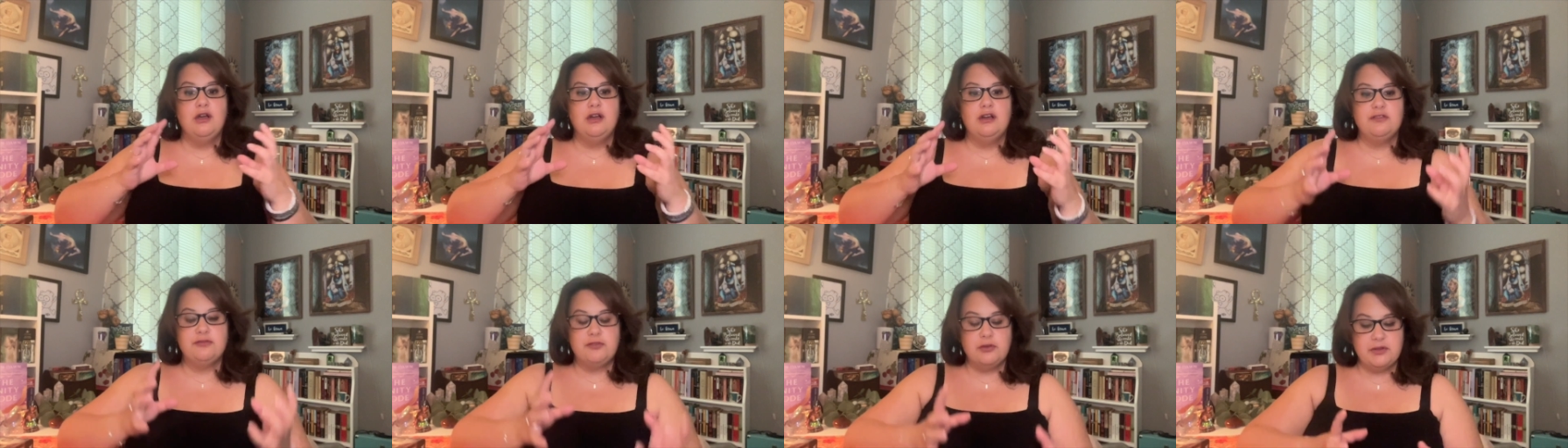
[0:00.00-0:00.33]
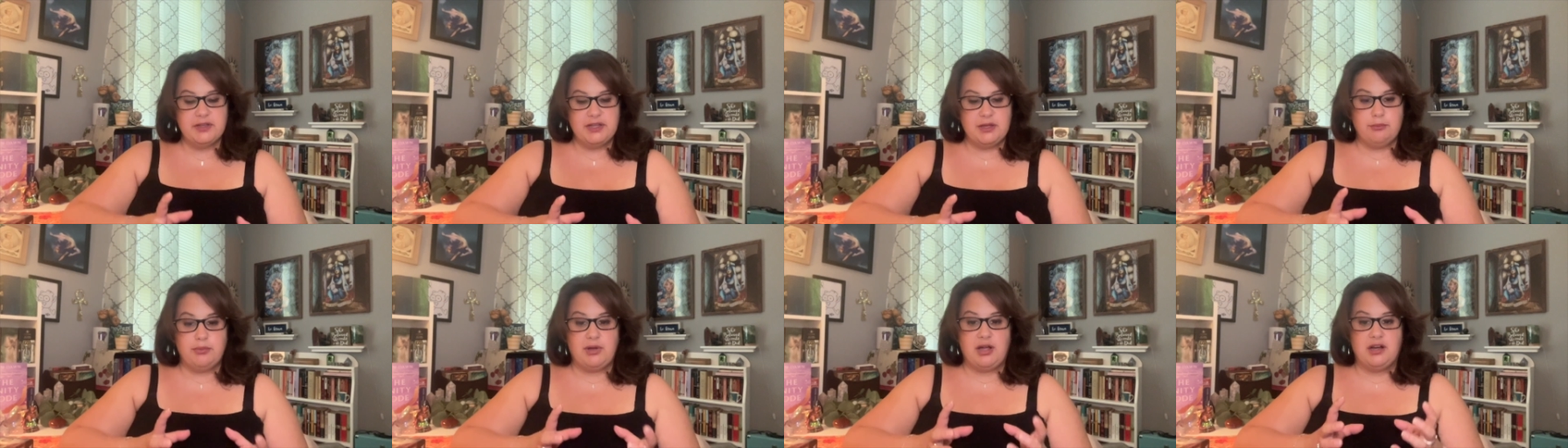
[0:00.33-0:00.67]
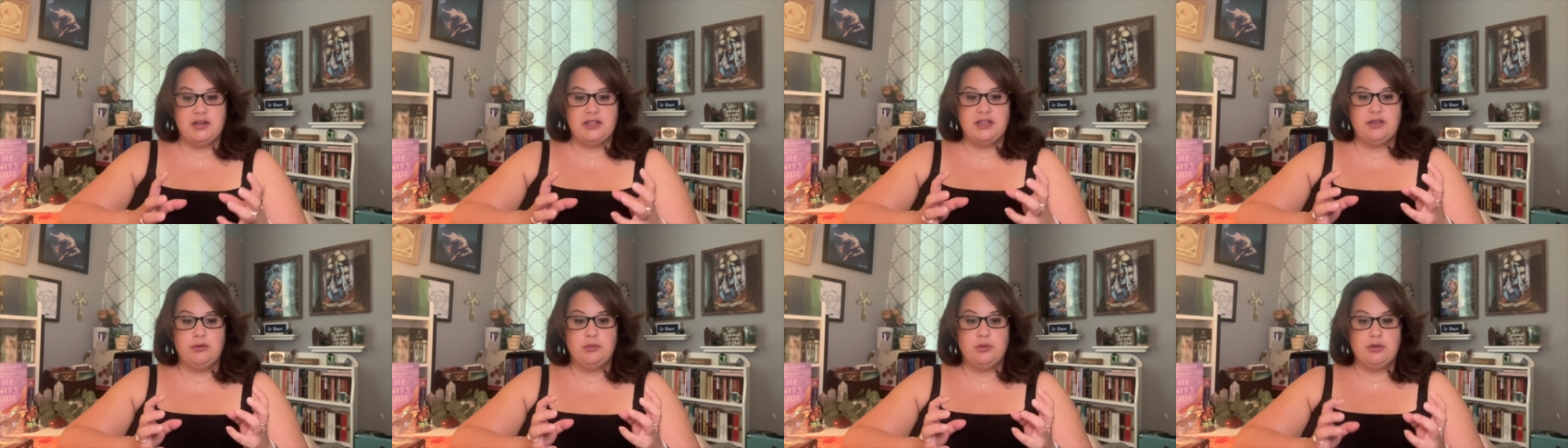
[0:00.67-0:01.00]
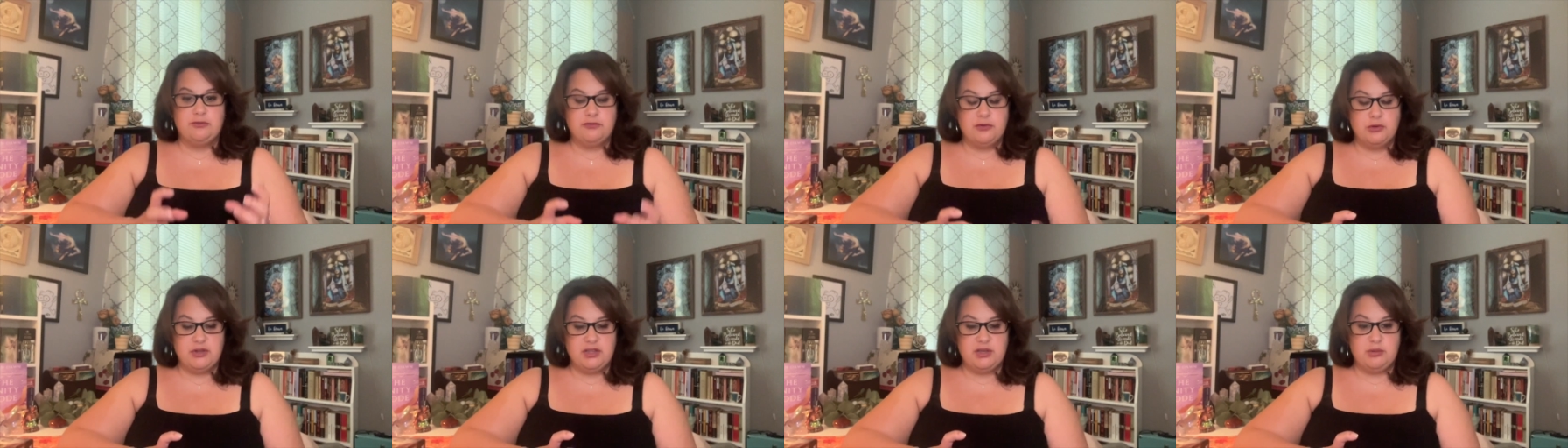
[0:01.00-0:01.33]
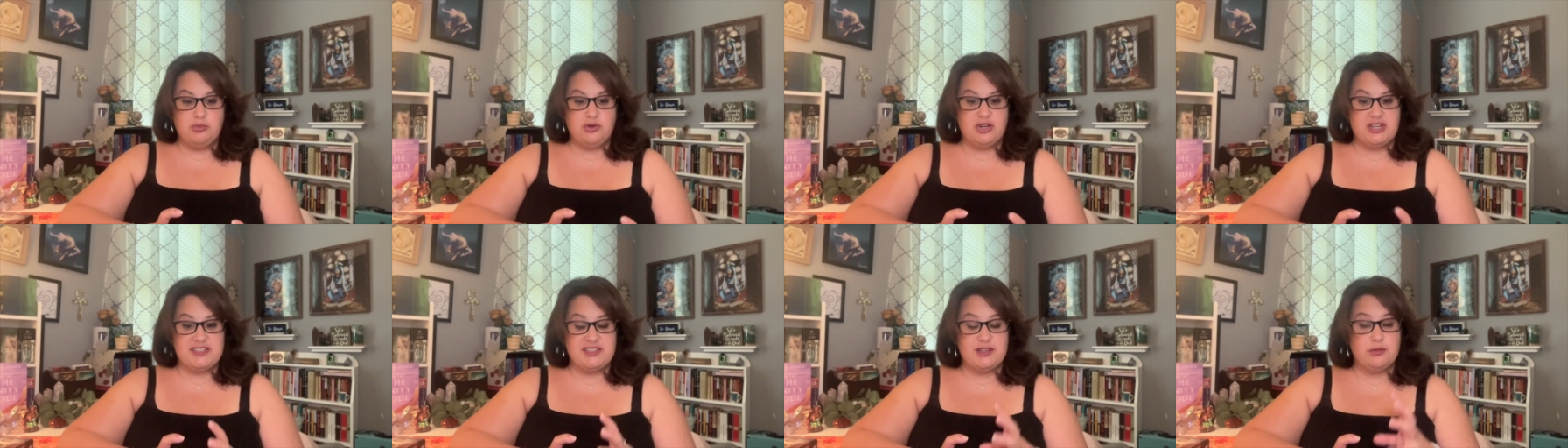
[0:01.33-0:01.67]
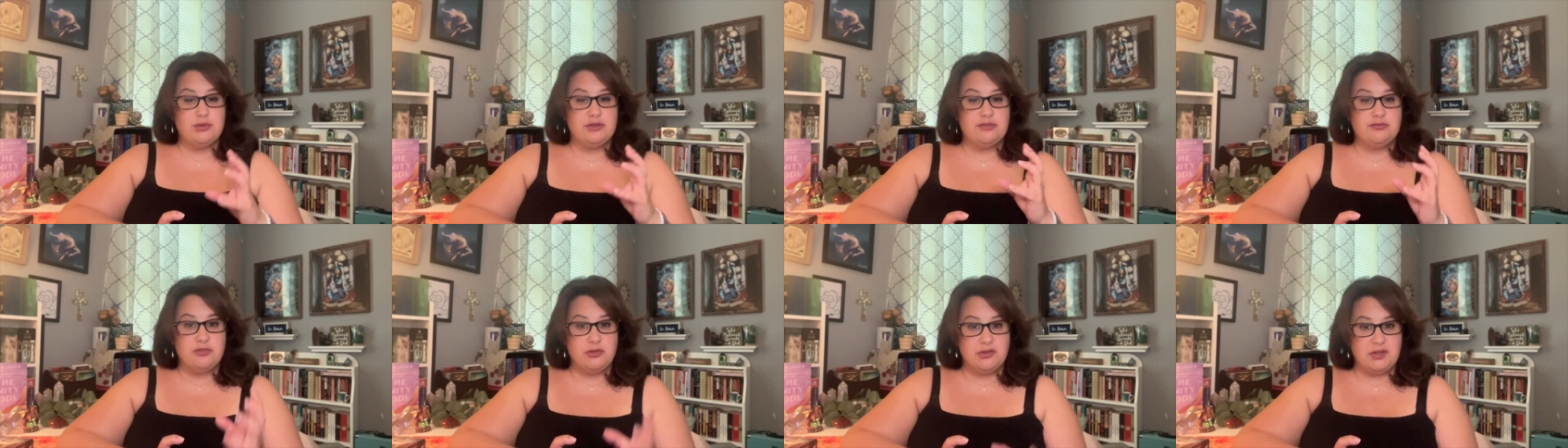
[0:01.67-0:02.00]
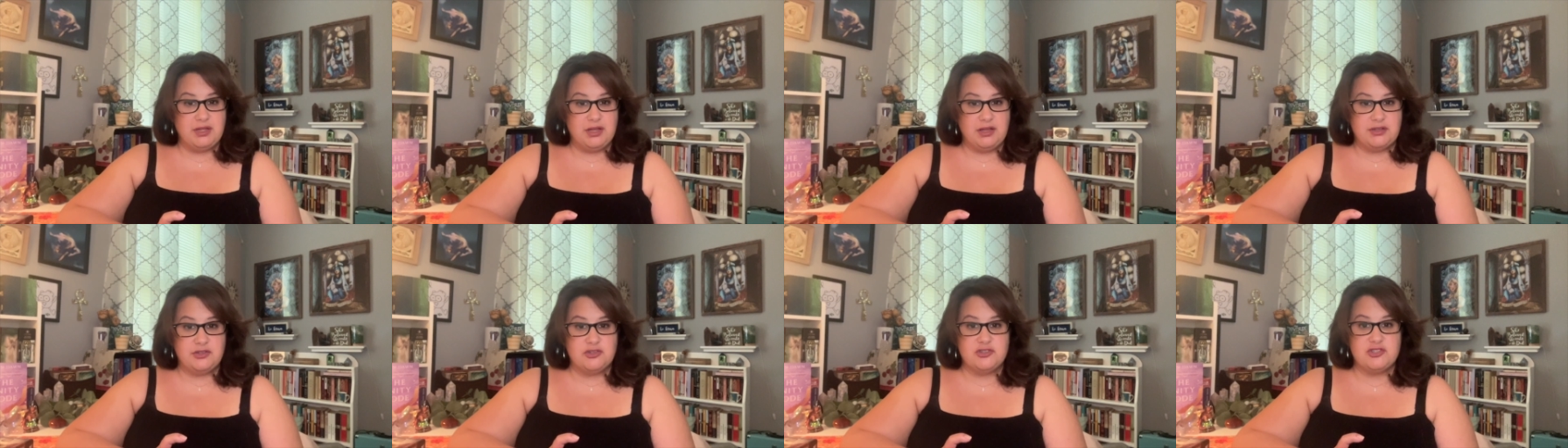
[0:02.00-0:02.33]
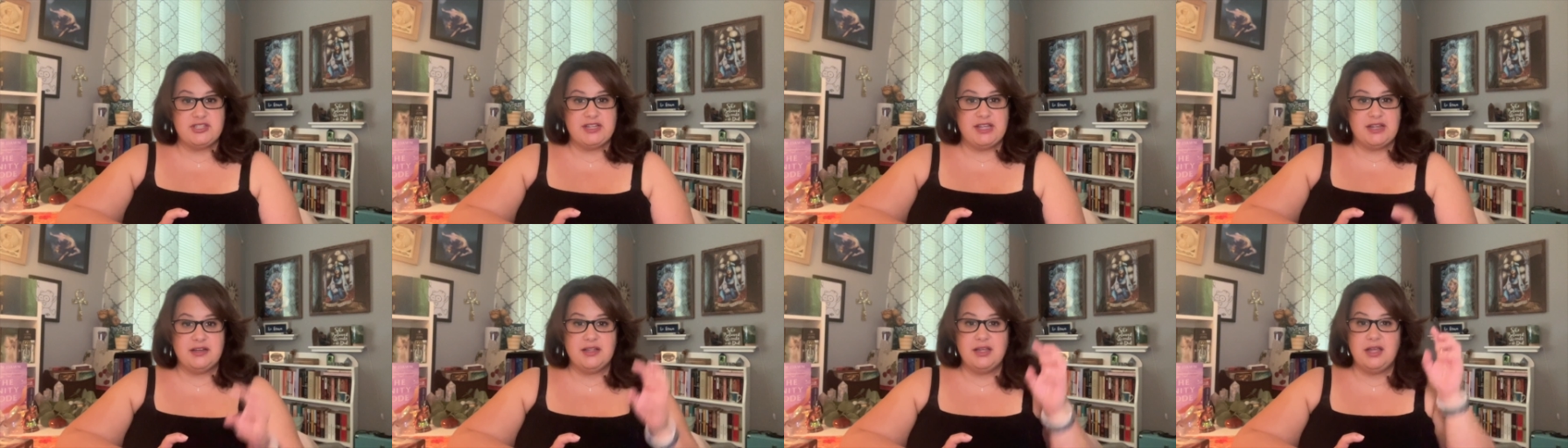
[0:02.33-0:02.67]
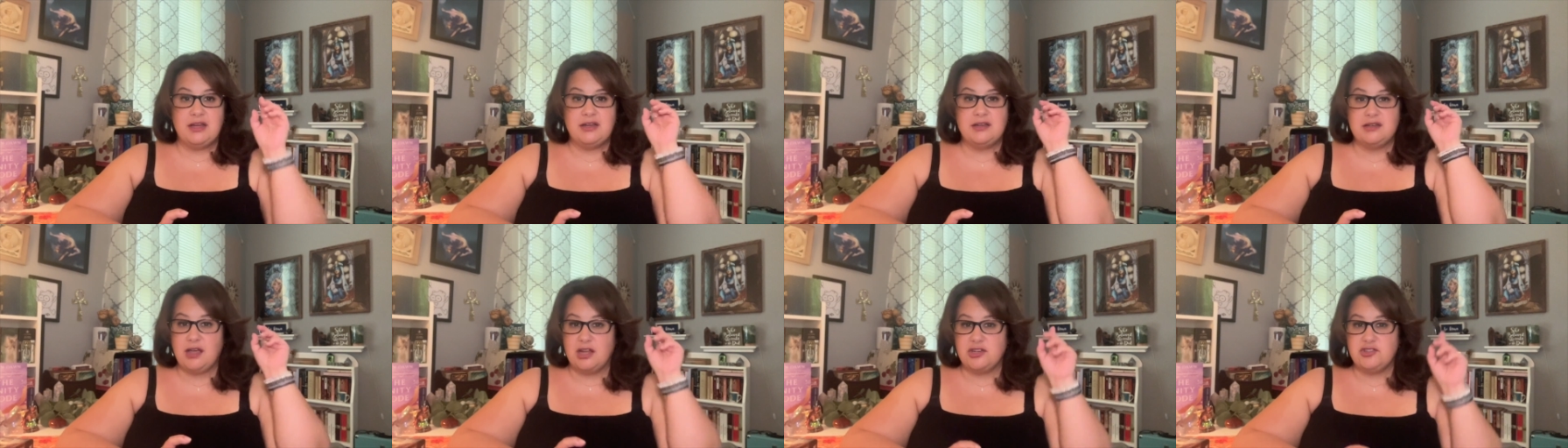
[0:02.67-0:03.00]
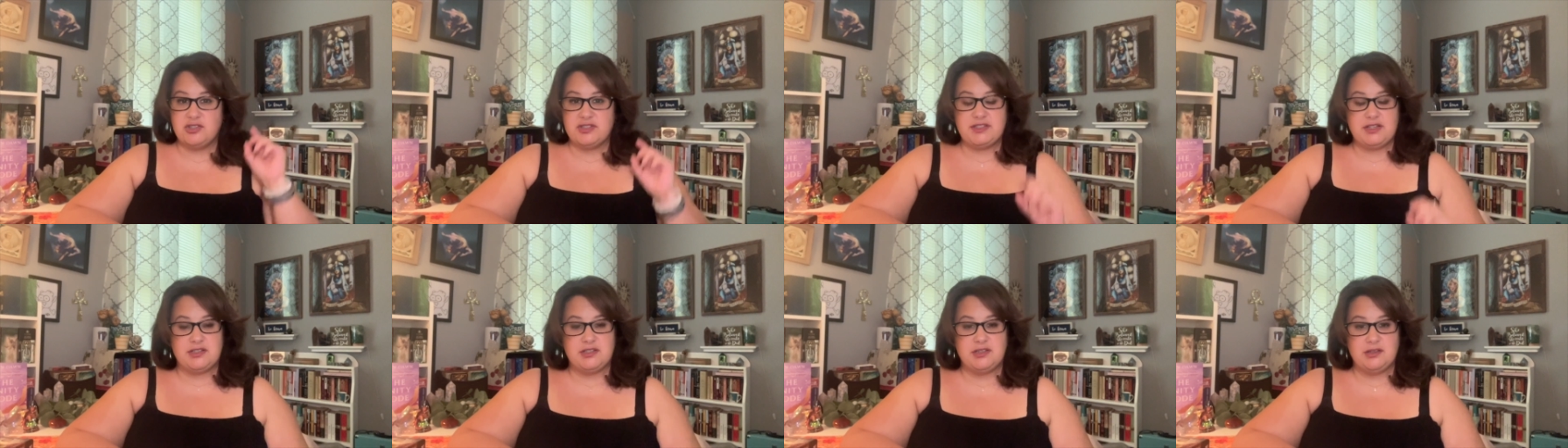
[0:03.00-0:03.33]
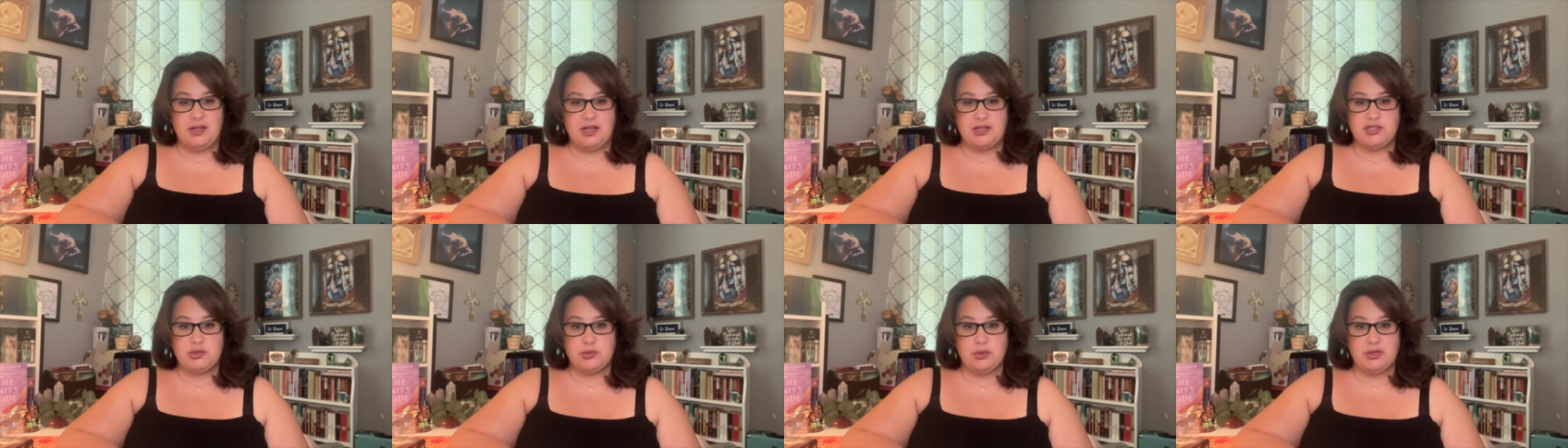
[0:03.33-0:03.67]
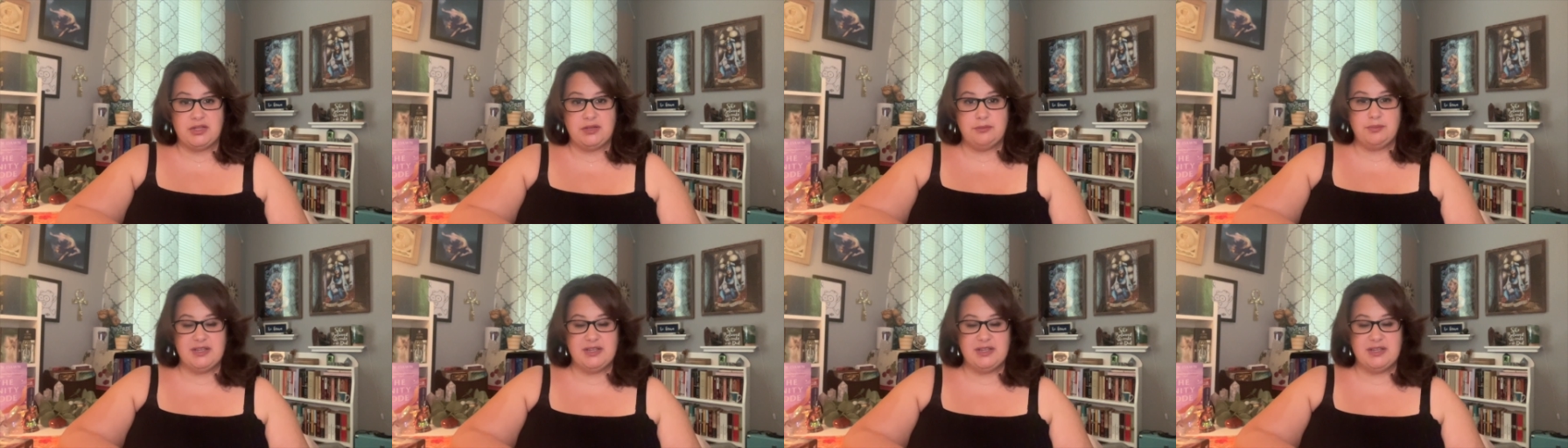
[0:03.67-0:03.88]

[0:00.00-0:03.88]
fully embody it, we fully embrace it, we fully understand it, and not just intellectually,